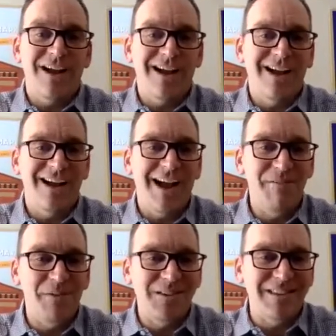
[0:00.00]
I
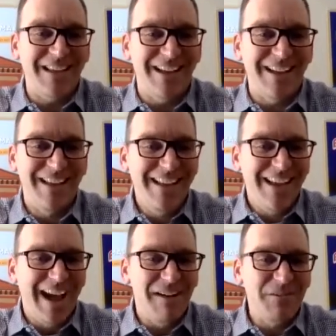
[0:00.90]

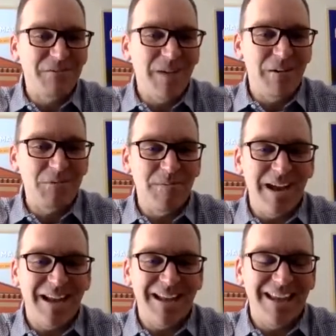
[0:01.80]
was
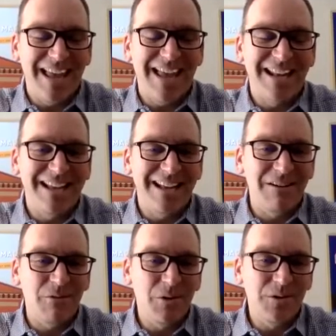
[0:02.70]
back and
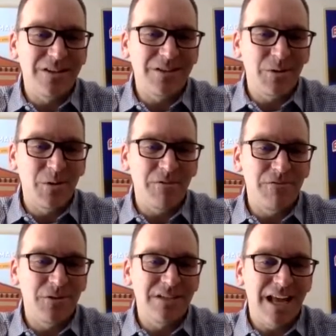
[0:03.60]
enrolled in school
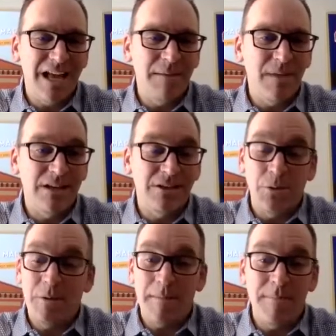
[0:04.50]
full time and
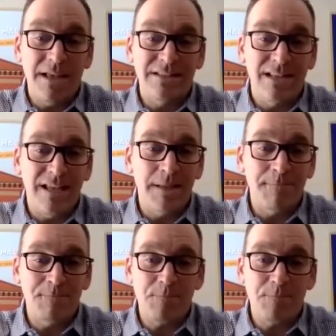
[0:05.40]
doing my best thing.